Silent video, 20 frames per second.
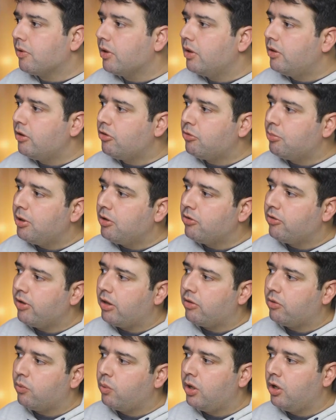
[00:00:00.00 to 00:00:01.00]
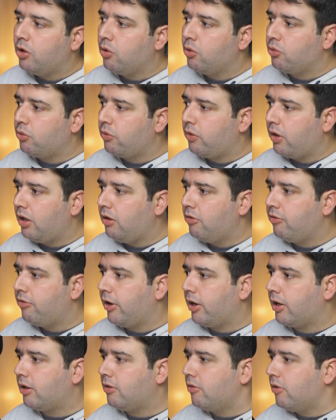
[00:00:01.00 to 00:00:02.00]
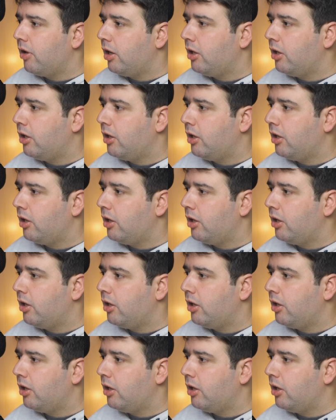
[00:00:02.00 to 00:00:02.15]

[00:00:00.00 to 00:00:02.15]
this means that when you go to the effect